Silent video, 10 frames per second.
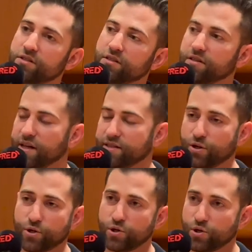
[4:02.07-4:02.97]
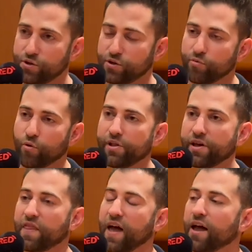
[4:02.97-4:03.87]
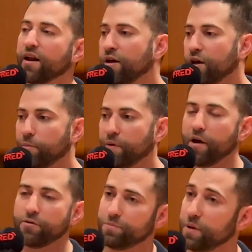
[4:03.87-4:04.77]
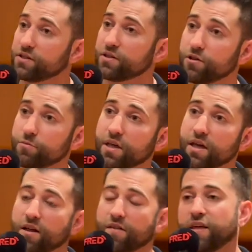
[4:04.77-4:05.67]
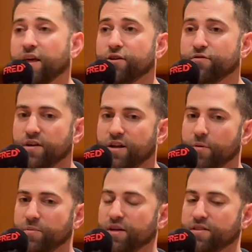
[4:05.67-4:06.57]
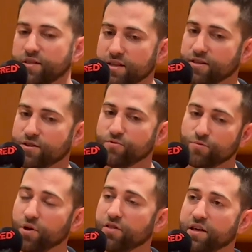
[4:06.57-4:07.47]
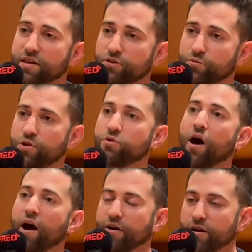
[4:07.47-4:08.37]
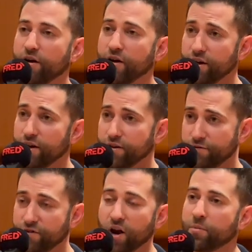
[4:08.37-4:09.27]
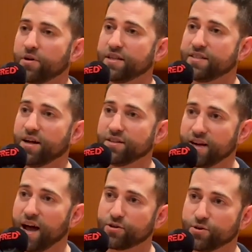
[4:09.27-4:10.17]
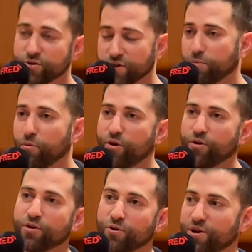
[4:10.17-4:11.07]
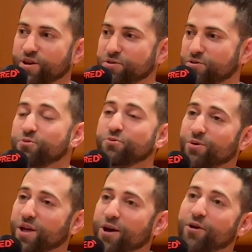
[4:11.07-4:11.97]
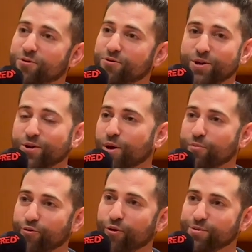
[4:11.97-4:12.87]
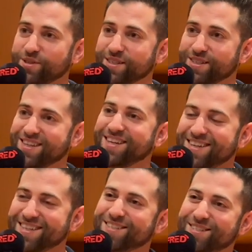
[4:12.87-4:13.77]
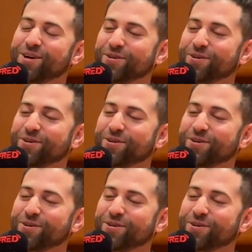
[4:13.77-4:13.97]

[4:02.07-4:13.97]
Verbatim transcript: In that section, she's a little more like that. But that was basically the beginning and the end of it. I mean, I think the real thing is, when you hire phenomenally talented actors like Margaret and Chris, you will get really great performances. So.